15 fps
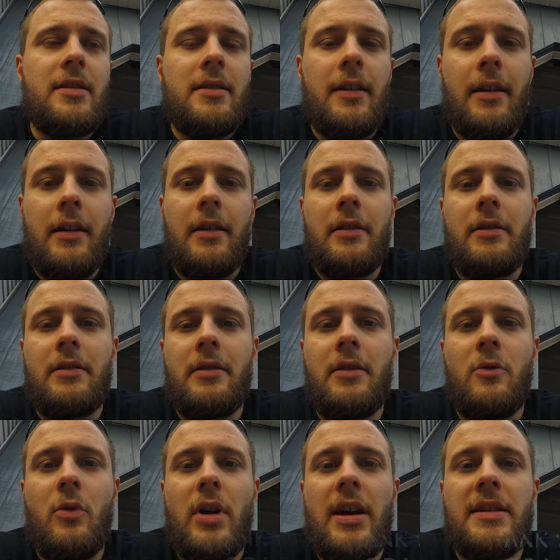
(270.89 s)
and a
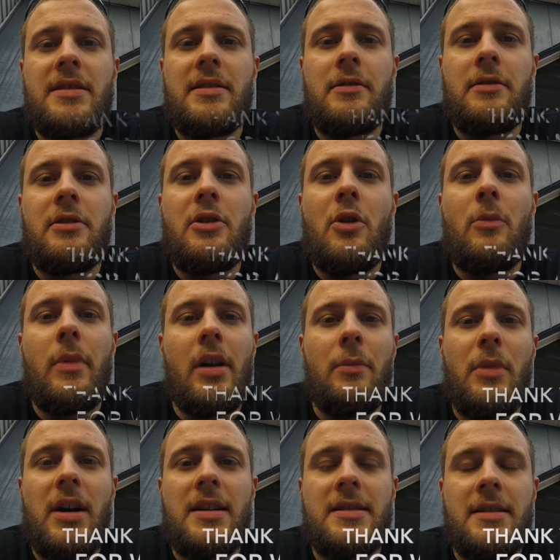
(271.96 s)
way to
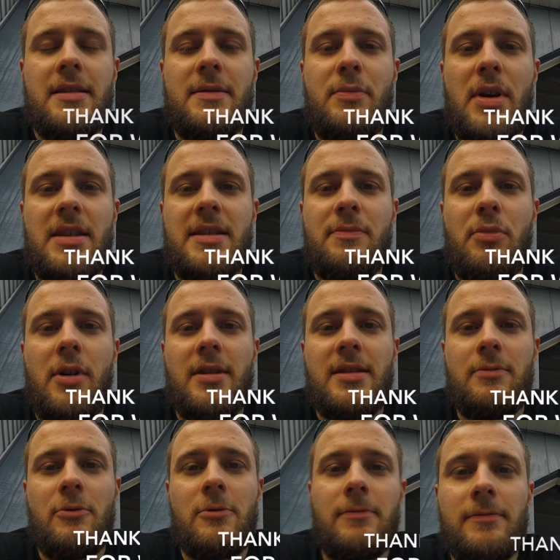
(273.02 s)
minimize it as best as possible.